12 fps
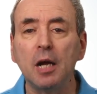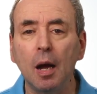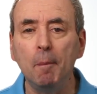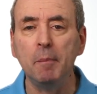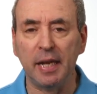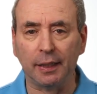
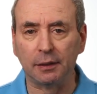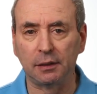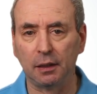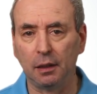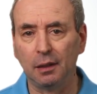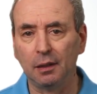
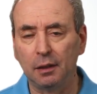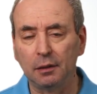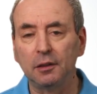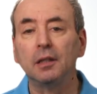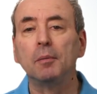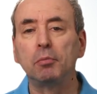commits
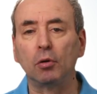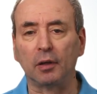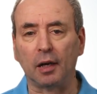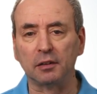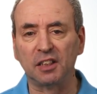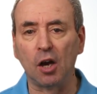to the
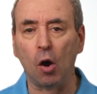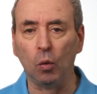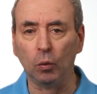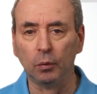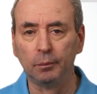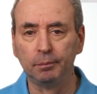product goal.